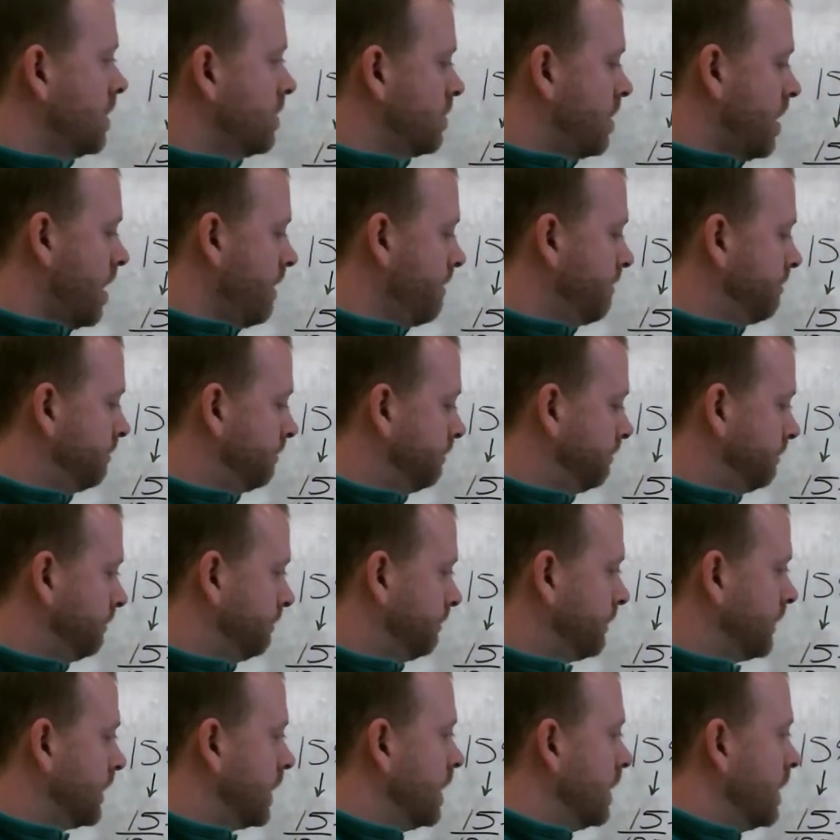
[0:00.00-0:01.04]
Okay?
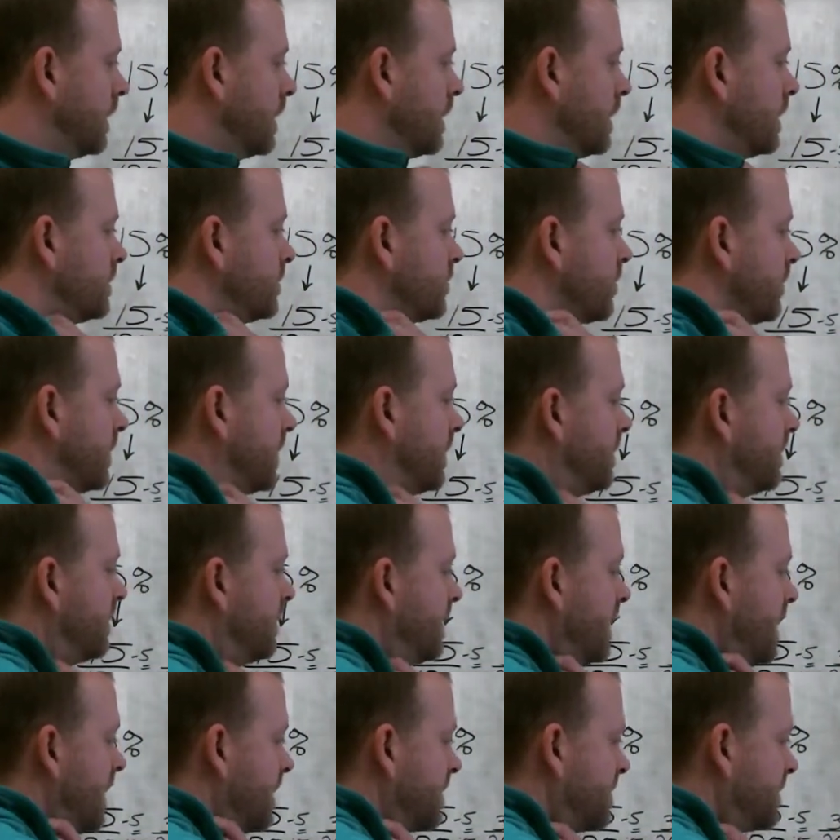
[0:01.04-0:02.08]
So then
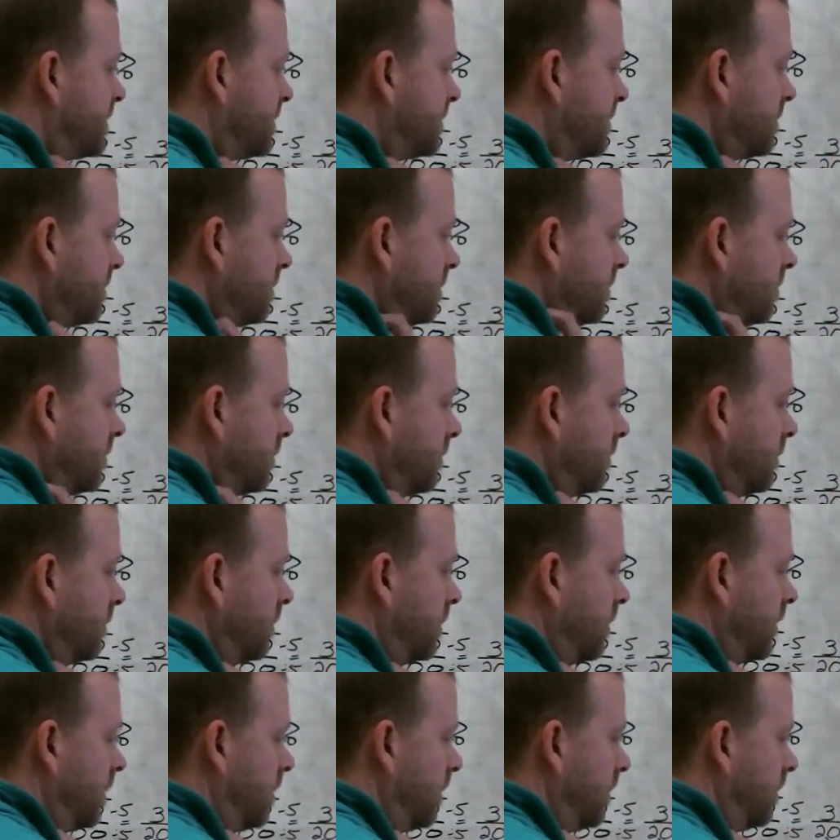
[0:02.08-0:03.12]
this
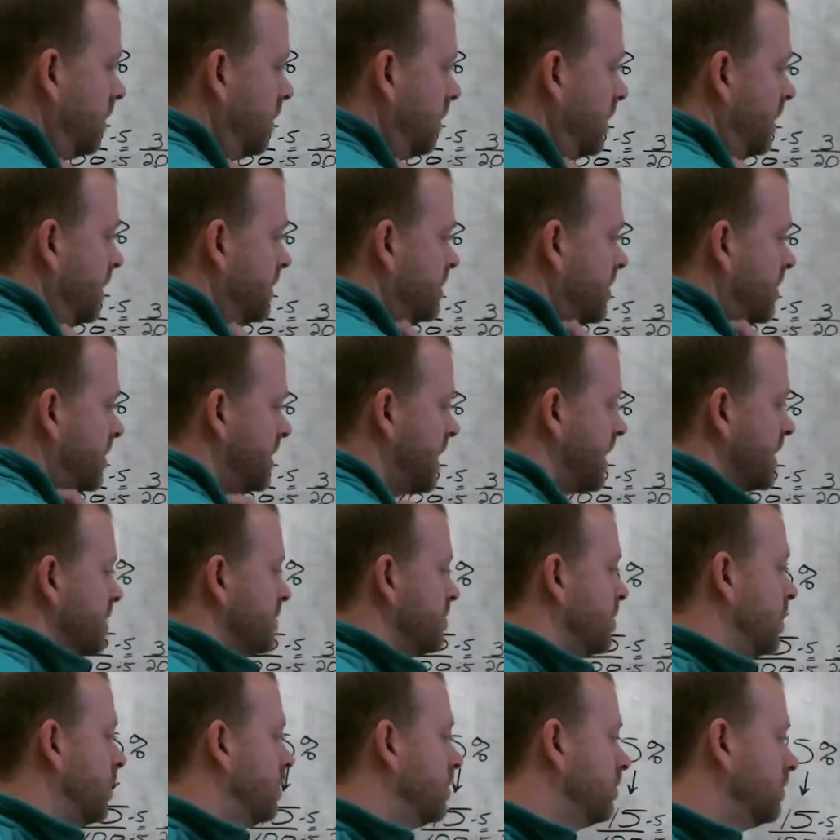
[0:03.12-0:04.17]
is our
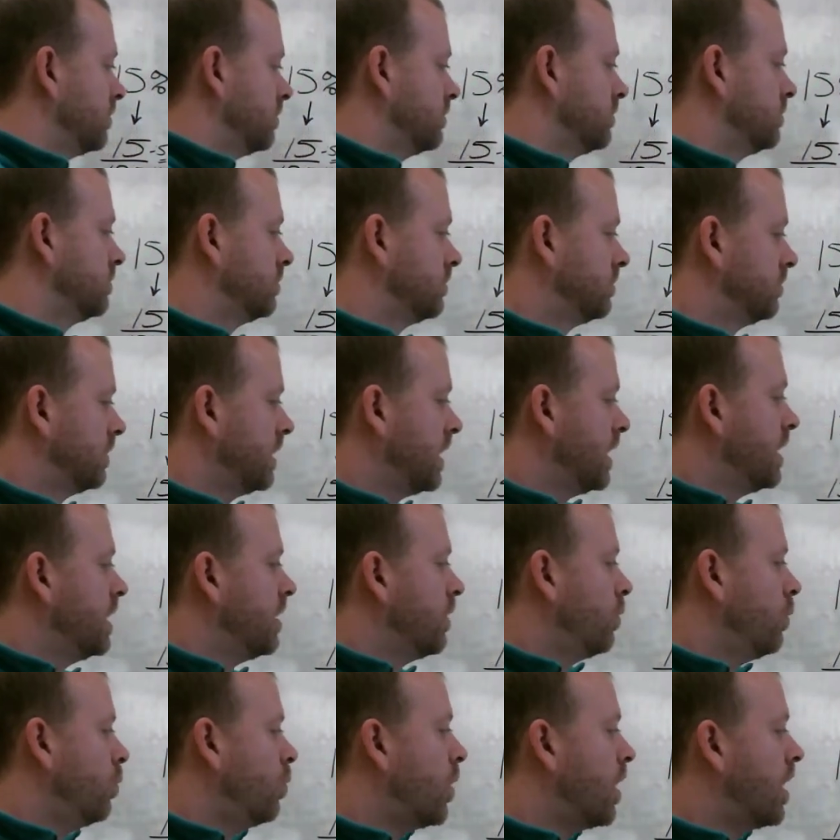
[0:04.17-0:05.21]
decimal.
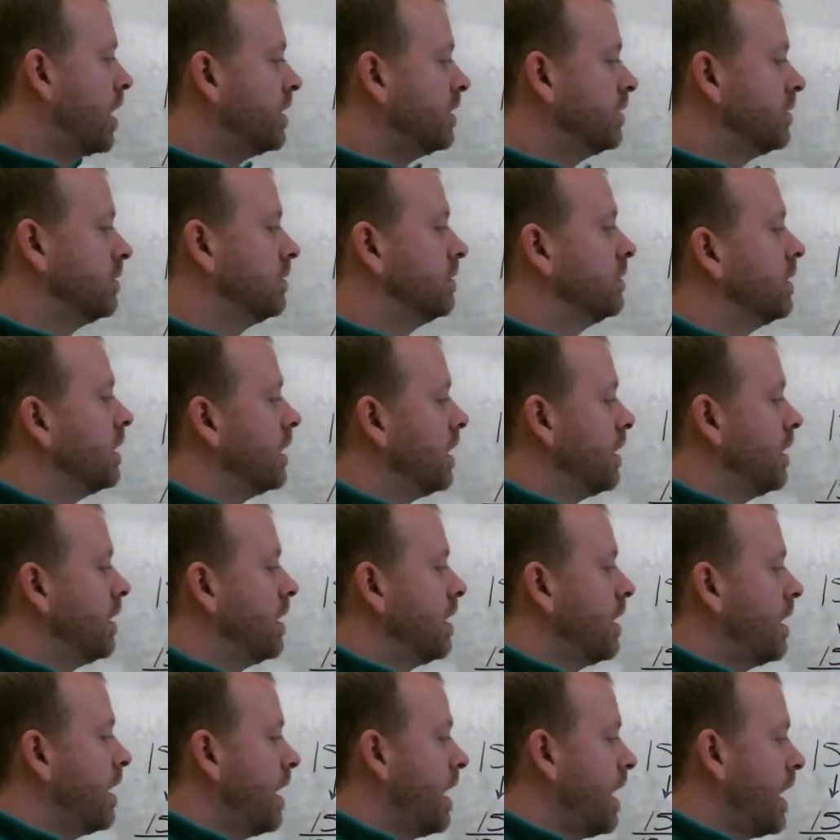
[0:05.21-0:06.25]
1
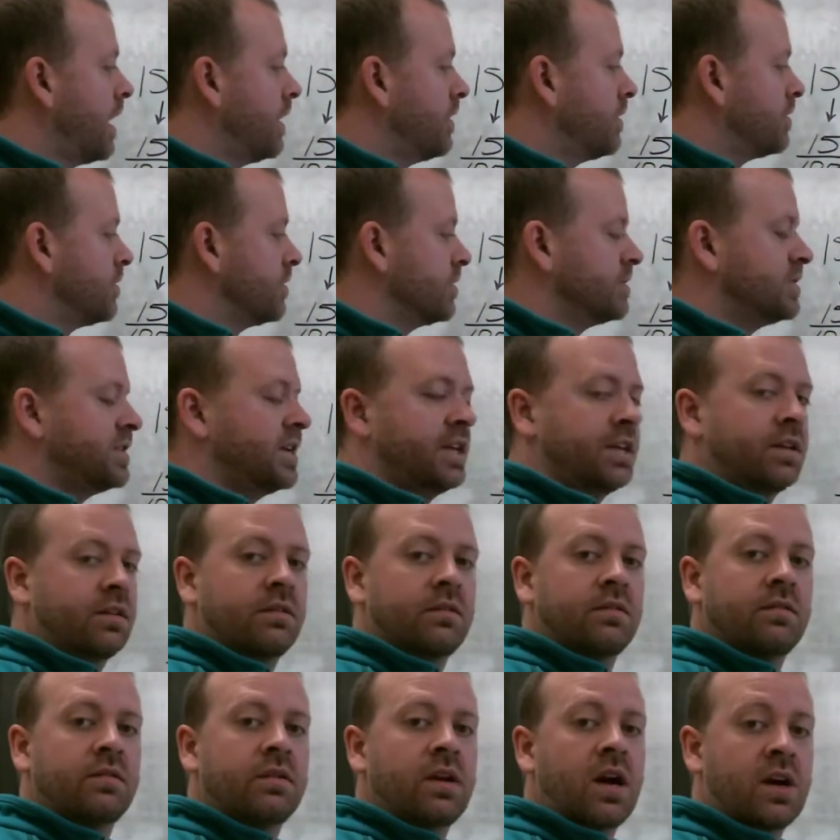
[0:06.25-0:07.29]
and 13
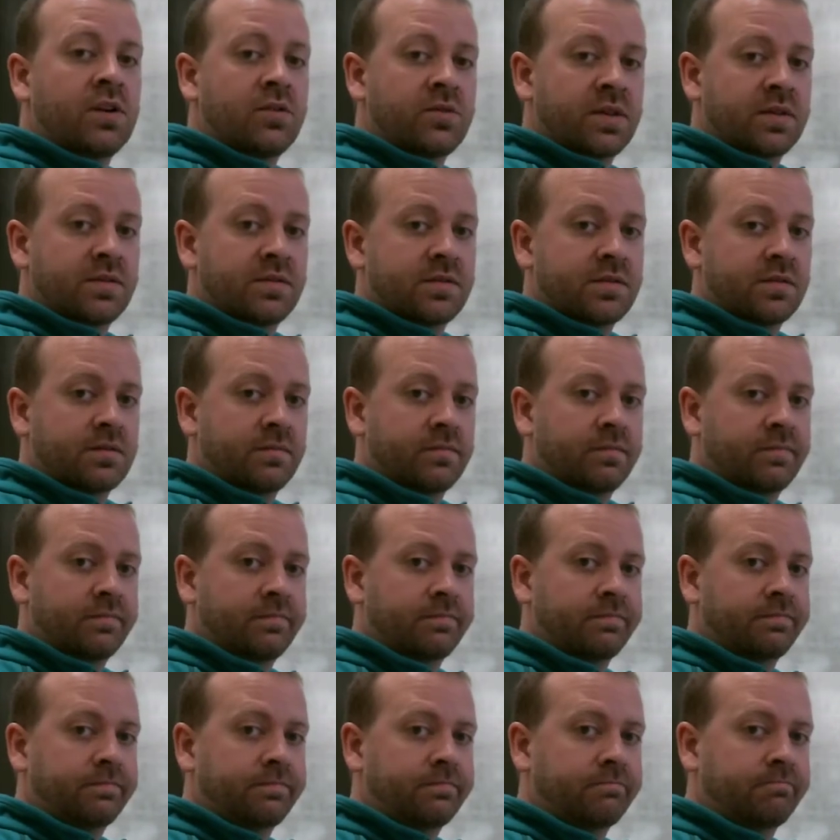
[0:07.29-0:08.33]
hundredths.
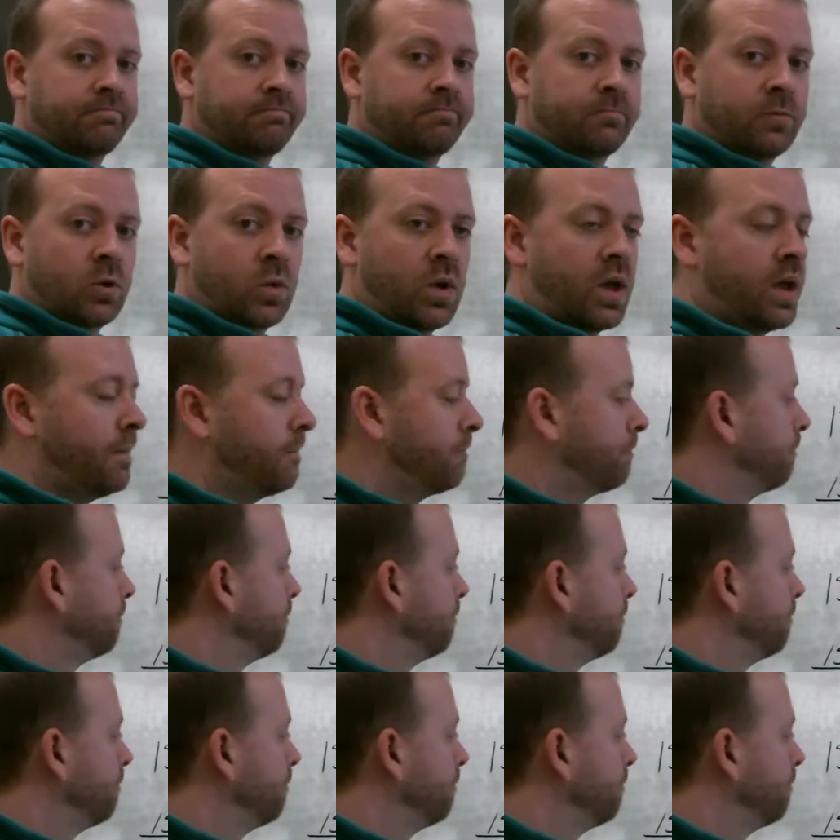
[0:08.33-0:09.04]
Okay?